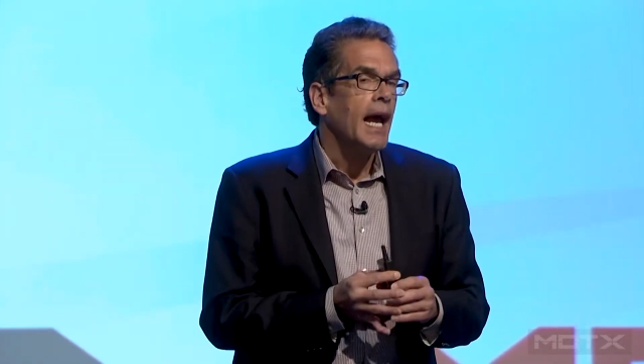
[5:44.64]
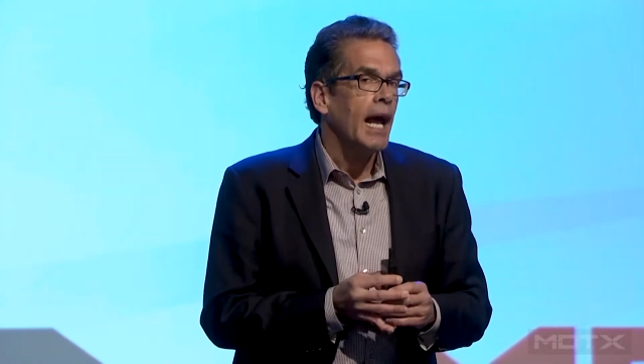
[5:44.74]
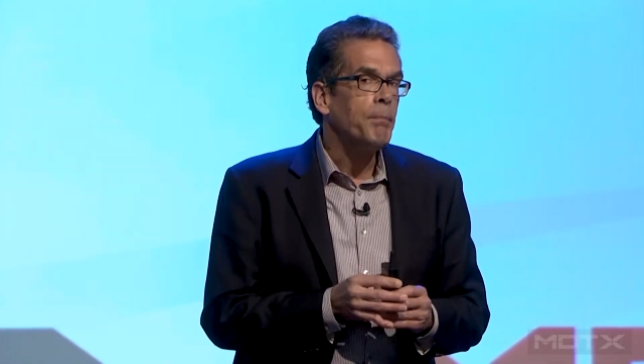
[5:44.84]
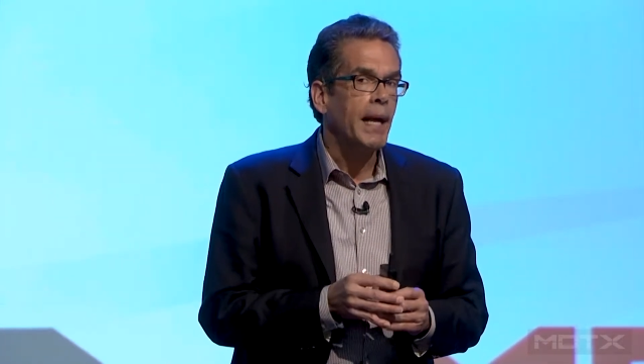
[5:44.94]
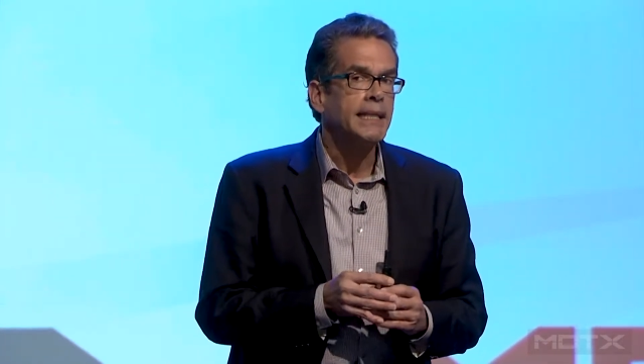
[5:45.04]

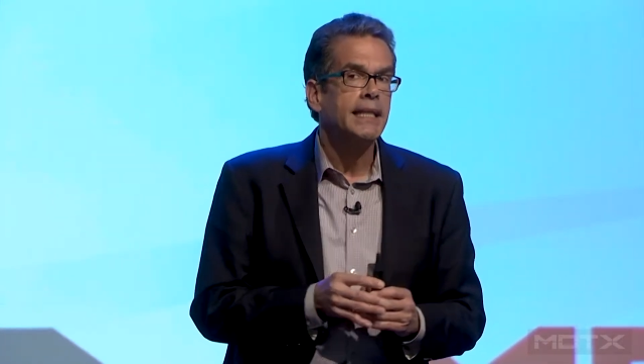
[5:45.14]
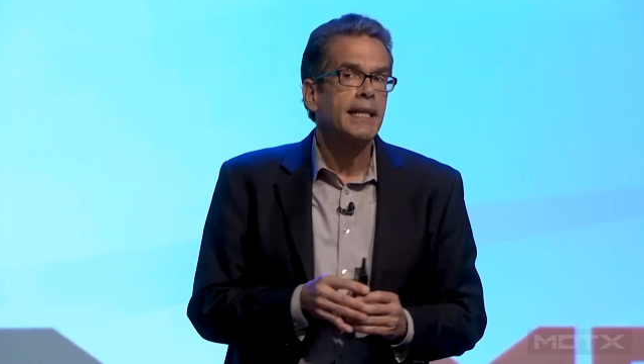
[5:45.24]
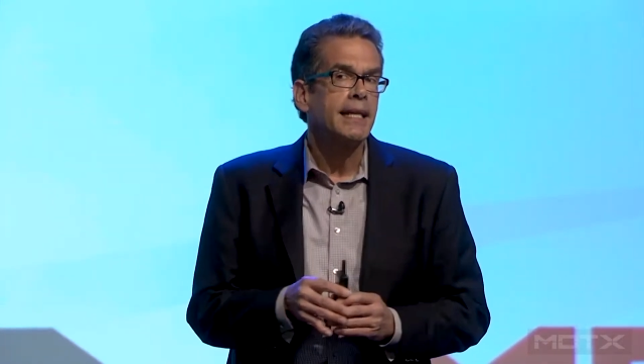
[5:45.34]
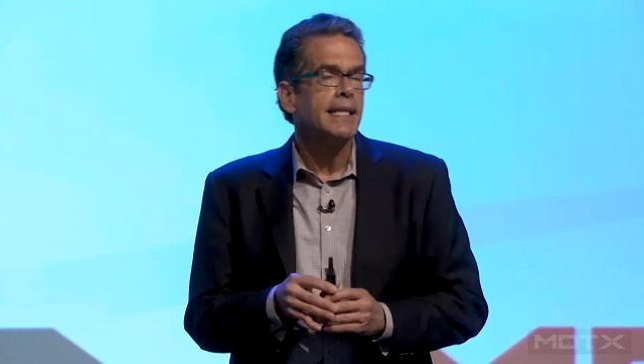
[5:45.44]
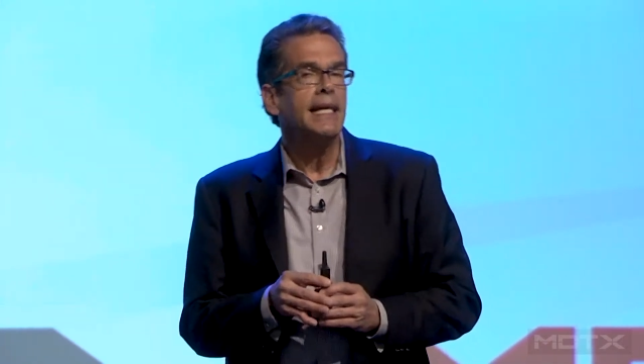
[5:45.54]
And
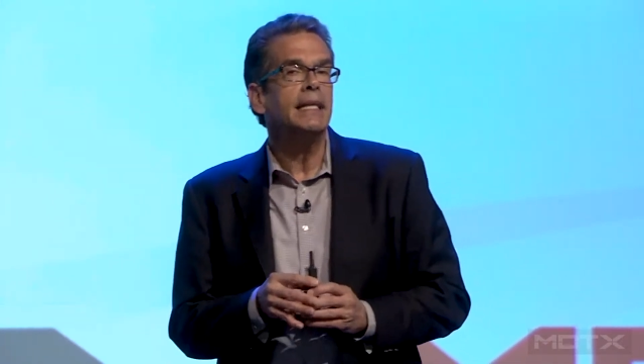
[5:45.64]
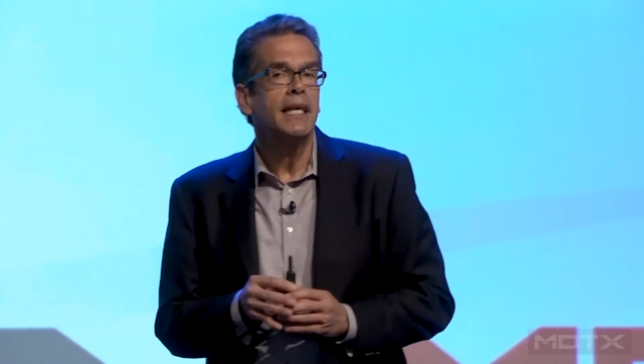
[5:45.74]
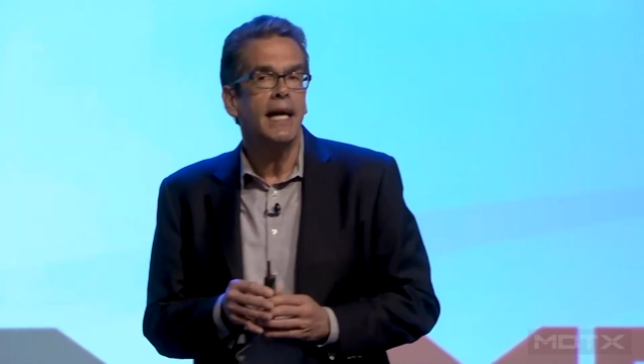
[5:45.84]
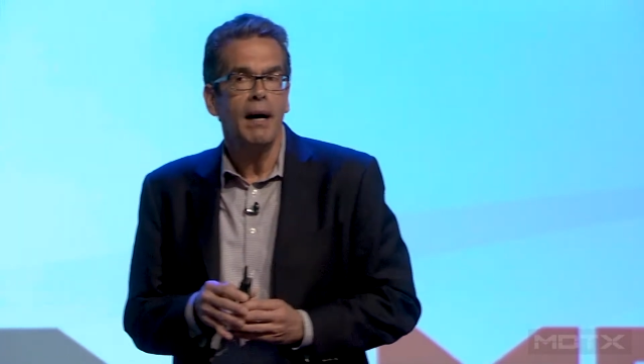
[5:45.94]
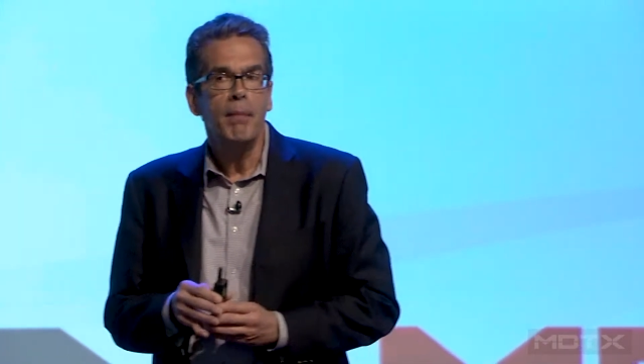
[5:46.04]
basically,
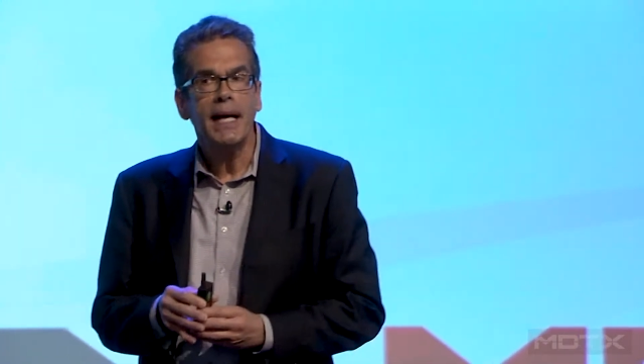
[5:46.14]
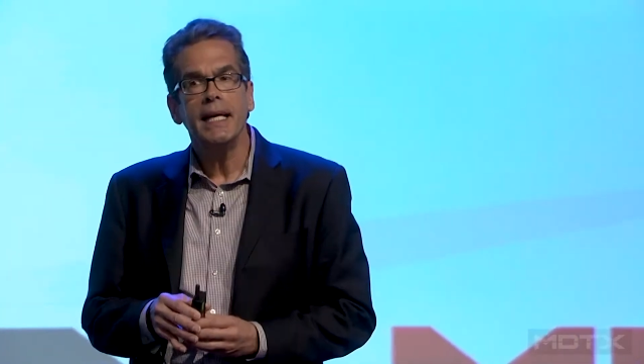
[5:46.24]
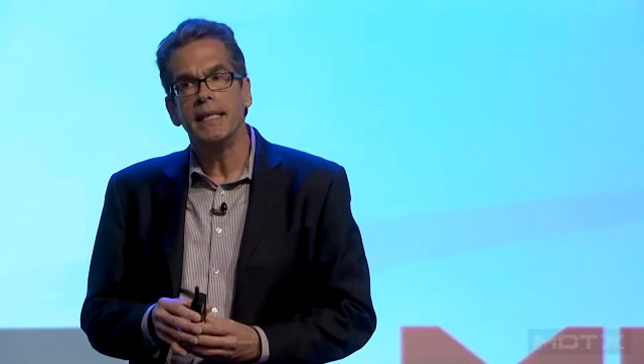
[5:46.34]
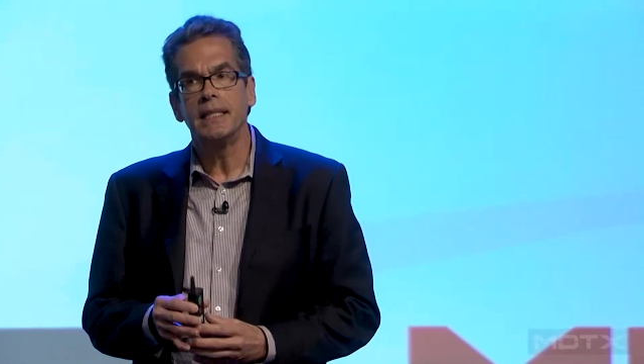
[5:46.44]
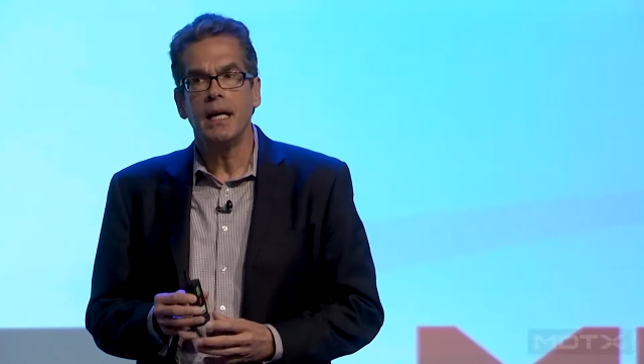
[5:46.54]
the
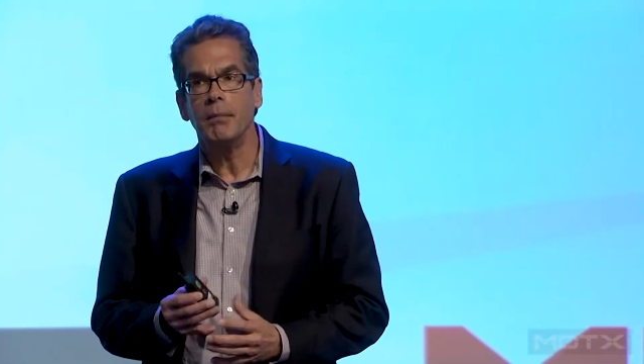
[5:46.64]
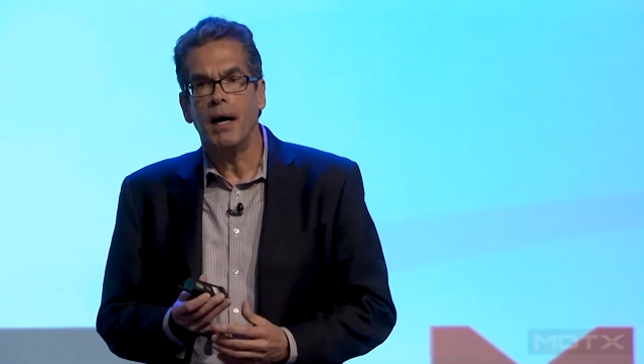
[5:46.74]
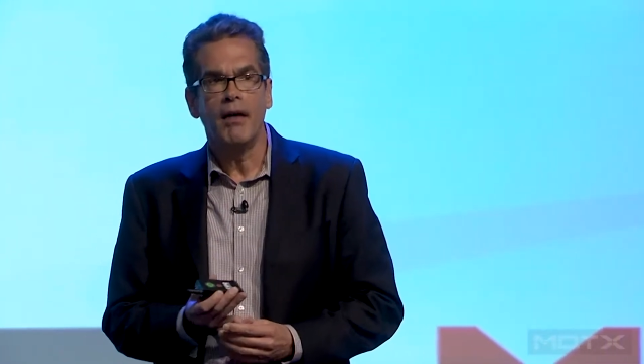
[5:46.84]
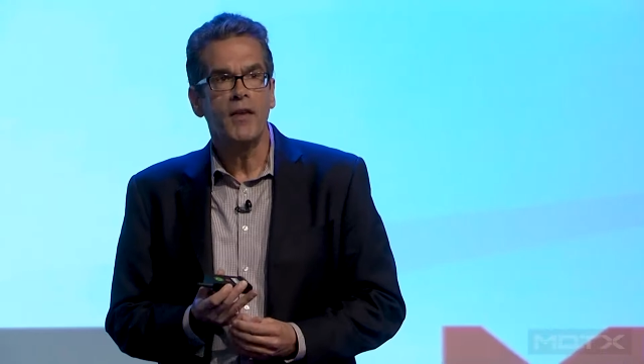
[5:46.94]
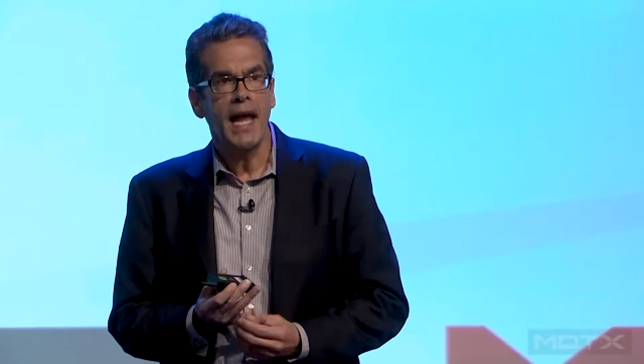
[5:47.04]
mechanism
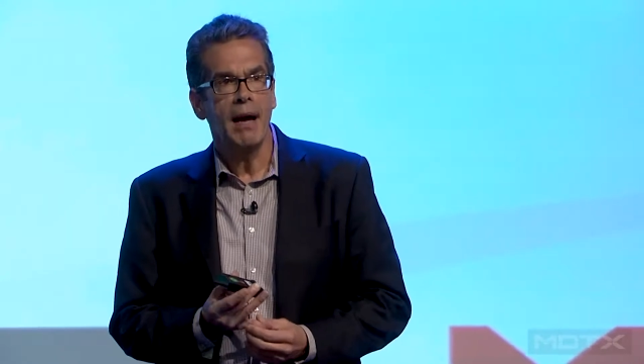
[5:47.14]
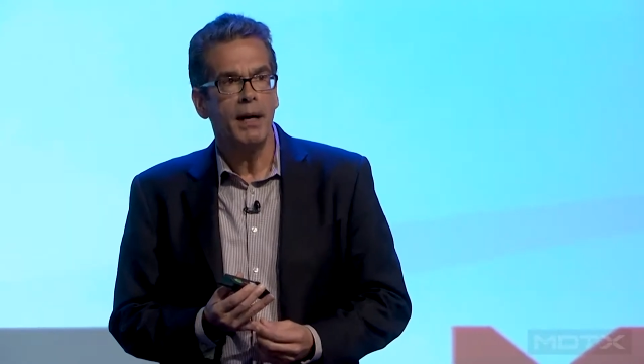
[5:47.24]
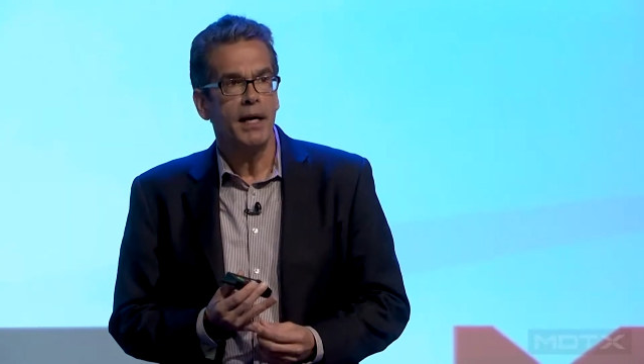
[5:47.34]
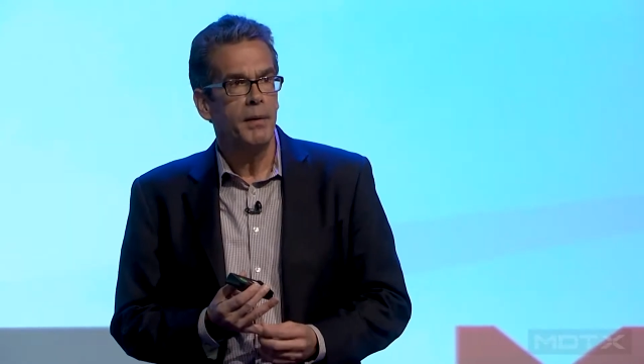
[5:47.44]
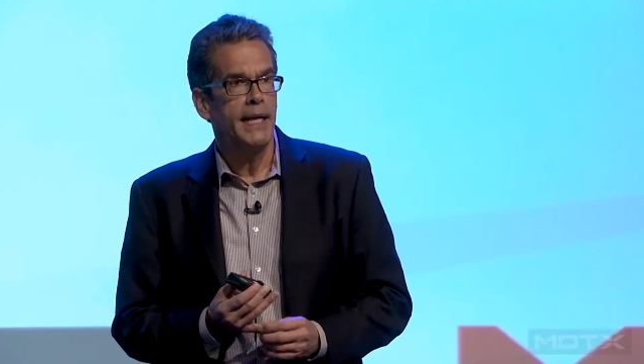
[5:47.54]
of
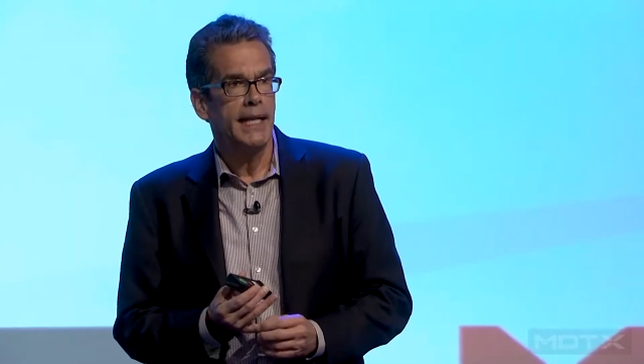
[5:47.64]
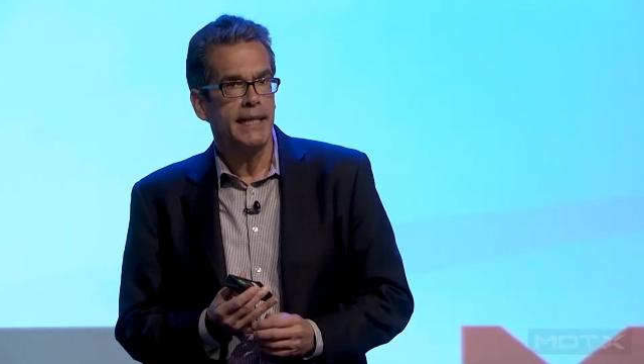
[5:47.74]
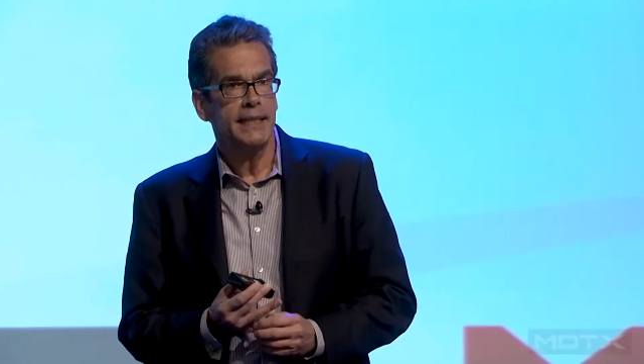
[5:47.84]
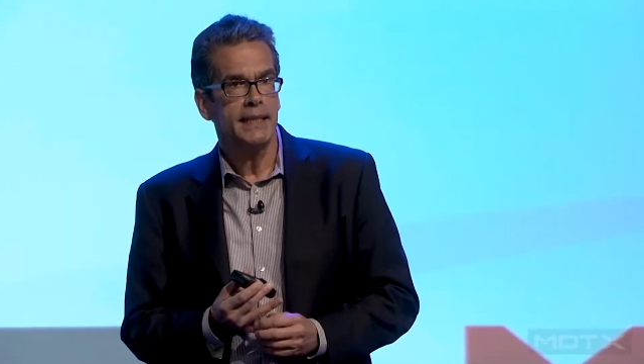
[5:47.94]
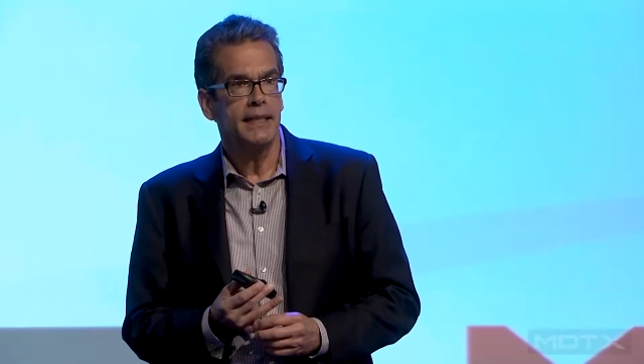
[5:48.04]
gamma
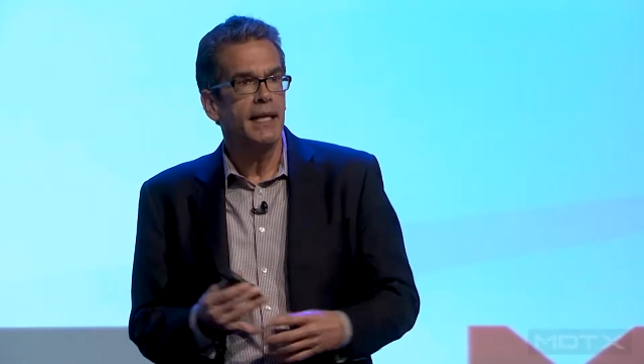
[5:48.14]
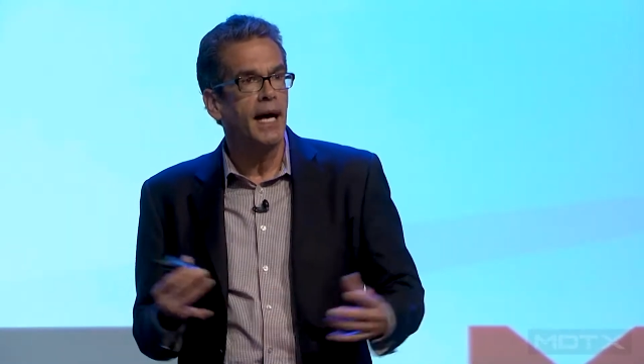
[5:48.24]
irradiation,